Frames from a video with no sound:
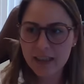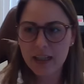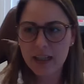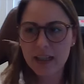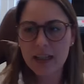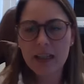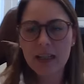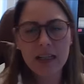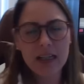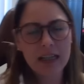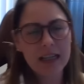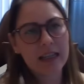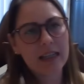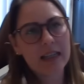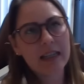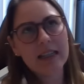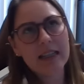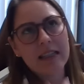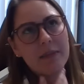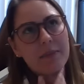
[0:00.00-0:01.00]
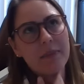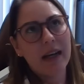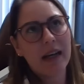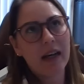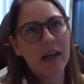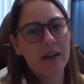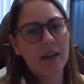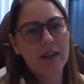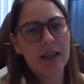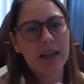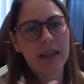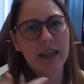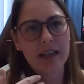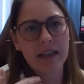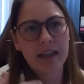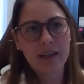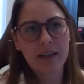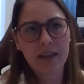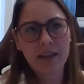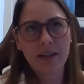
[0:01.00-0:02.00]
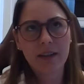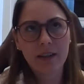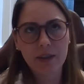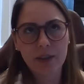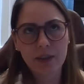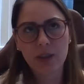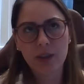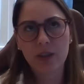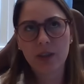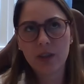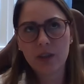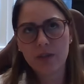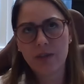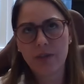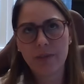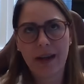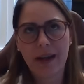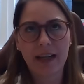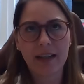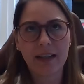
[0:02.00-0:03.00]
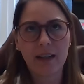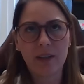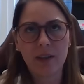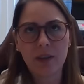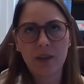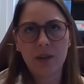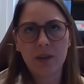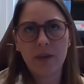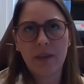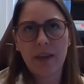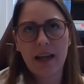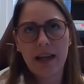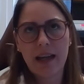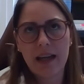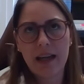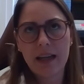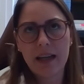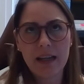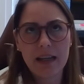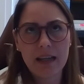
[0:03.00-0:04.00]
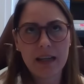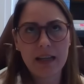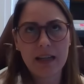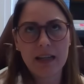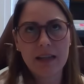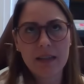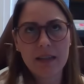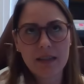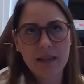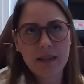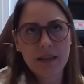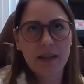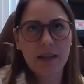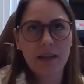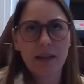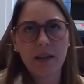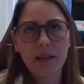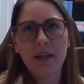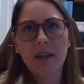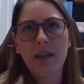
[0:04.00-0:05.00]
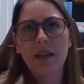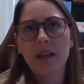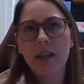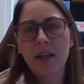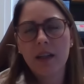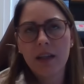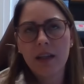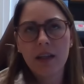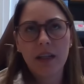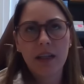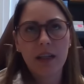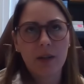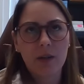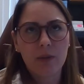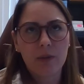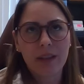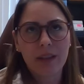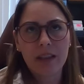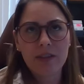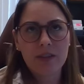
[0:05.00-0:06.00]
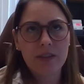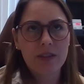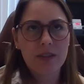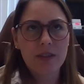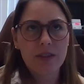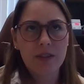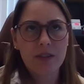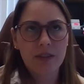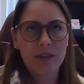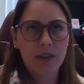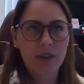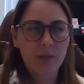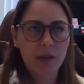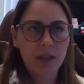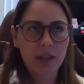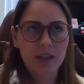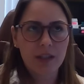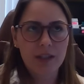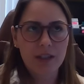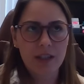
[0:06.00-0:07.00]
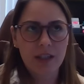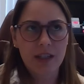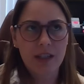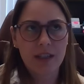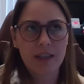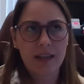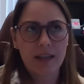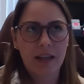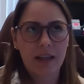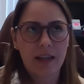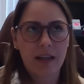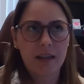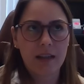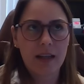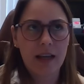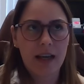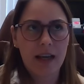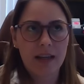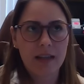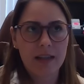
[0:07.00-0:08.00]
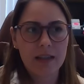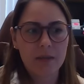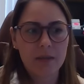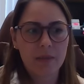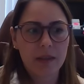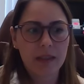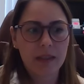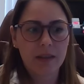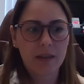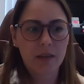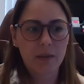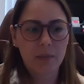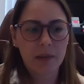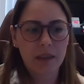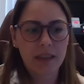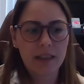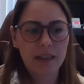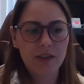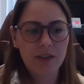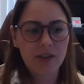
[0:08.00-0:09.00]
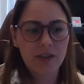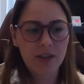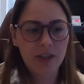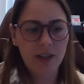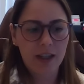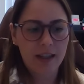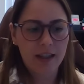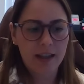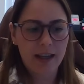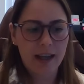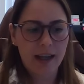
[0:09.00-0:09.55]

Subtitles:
It is about a girl from Idaho that it is in a religious community that has been completely shut